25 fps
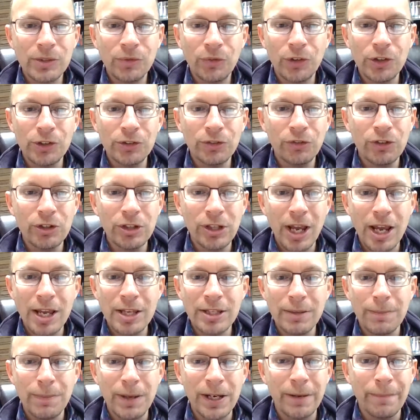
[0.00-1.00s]
first few
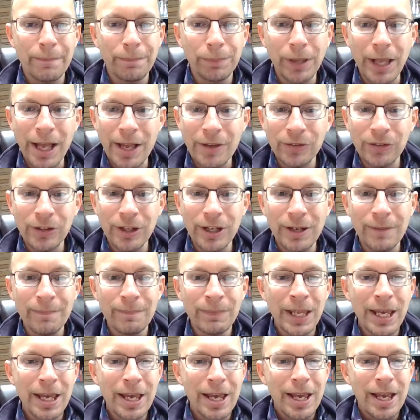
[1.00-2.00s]
days have been a blessing,
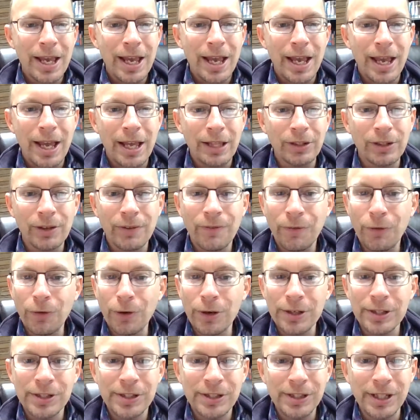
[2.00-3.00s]
and I look
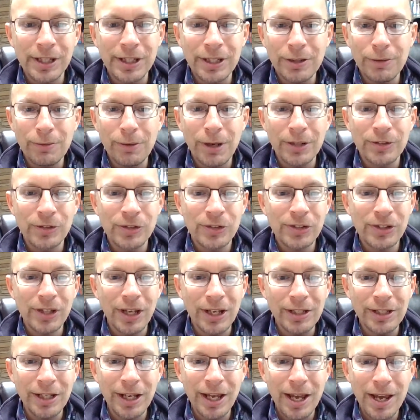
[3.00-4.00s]
forward to seeing you on
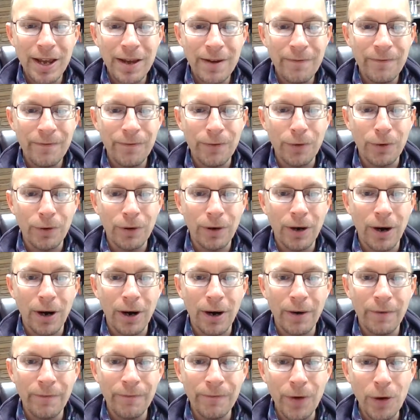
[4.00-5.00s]
Sunday for
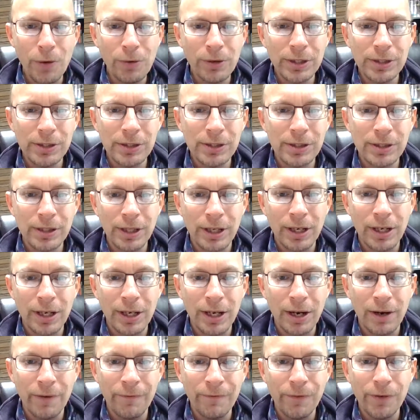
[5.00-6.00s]
our focus,
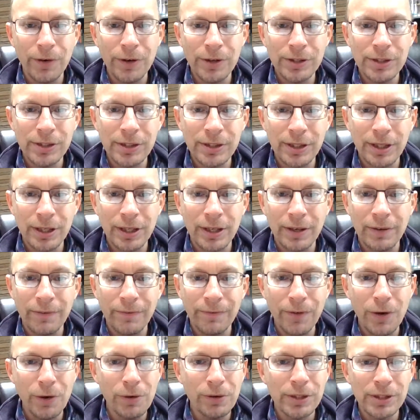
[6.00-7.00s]
our first
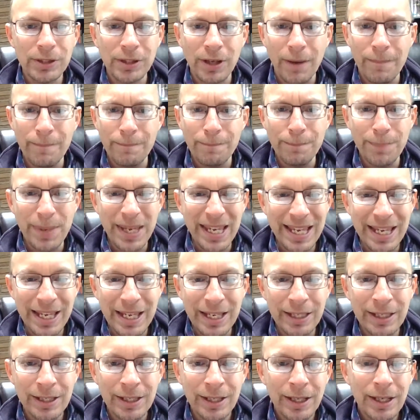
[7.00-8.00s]
focus on
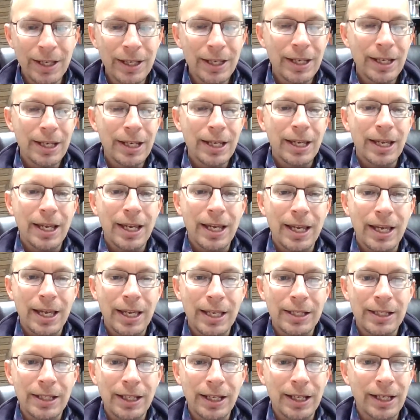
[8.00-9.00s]
being.
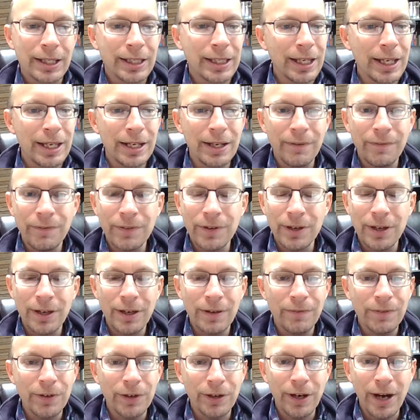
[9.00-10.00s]
And again,
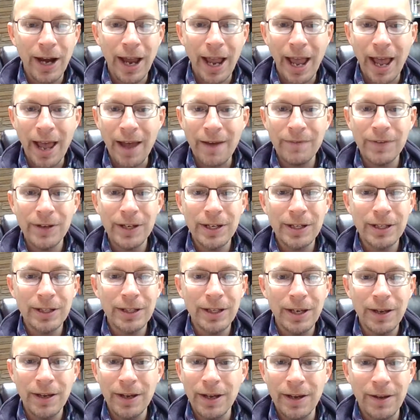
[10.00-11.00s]

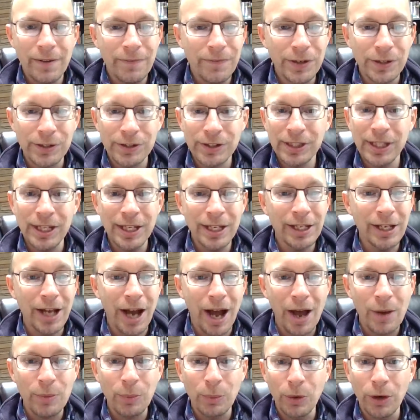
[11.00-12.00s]
if you're seeing
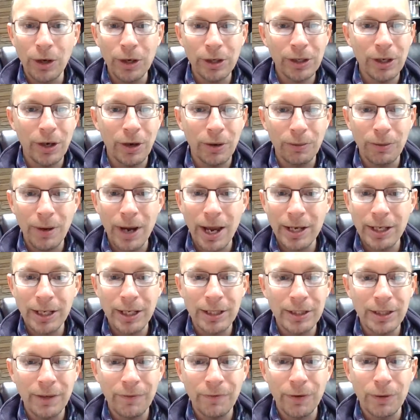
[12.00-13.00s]
God work already
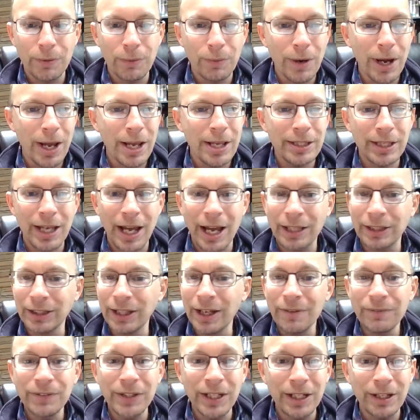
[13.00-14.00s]
in different ways, I'd
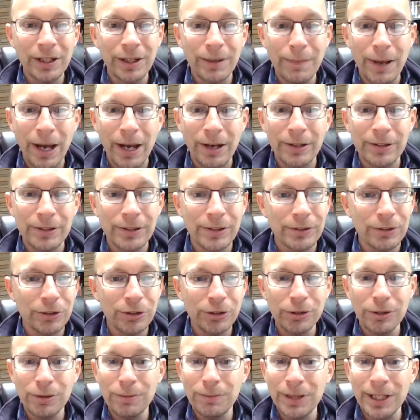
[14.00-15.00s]
love to hear about it. So
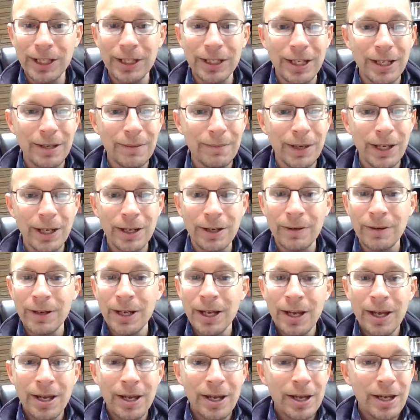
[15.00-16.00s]
shoot me an email,
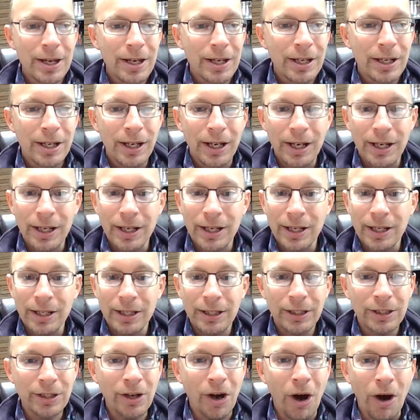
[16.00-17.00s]

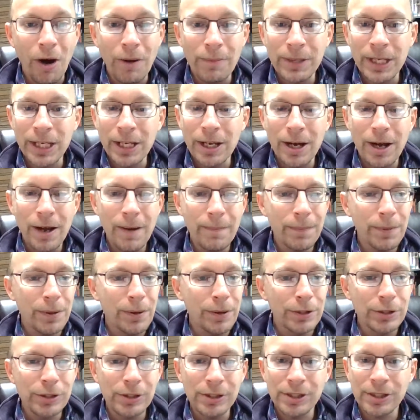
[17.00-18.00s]
call me up,
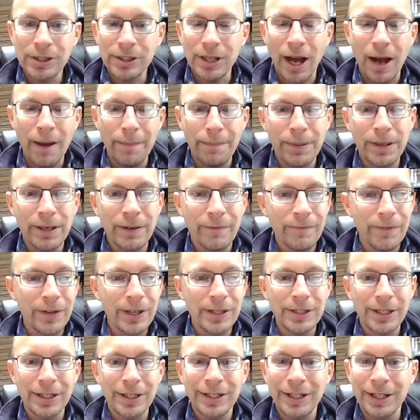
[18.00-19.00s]
or just stop in and
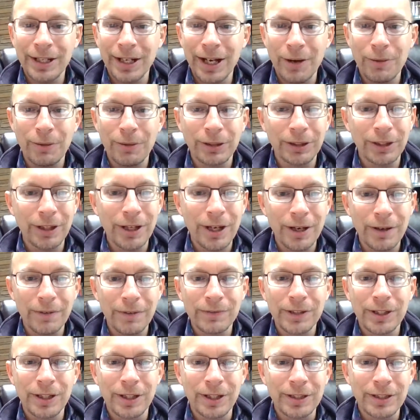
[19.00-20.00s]
visit, and I would
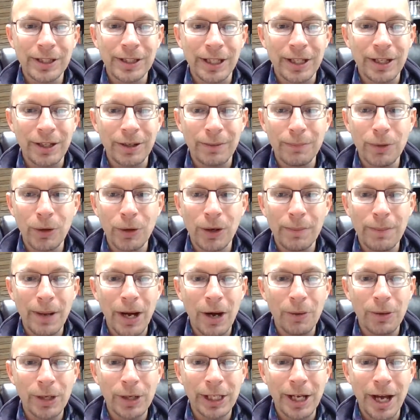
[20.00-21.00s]
love to hear more
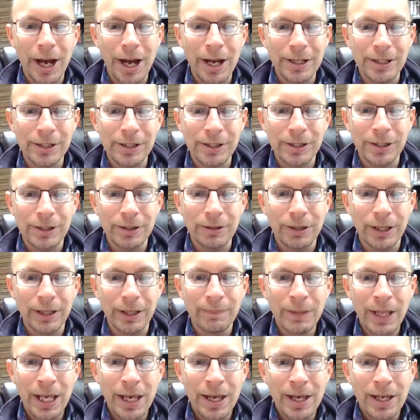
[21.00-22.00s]
about what God is doing.
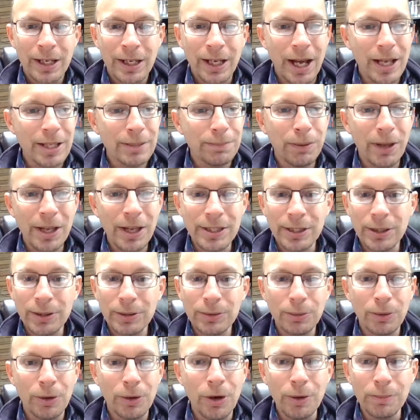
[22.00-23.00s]
God's
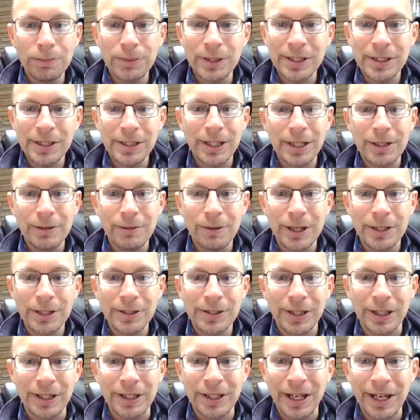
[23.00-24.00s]
blessings. We'll hope to see you on
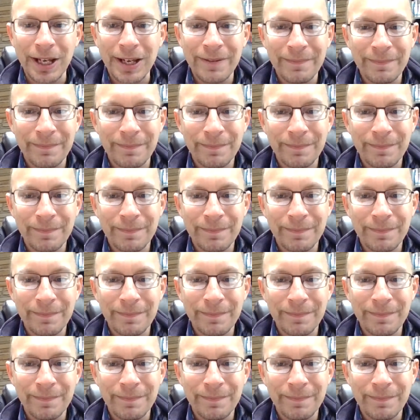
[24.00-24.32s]
Sunday.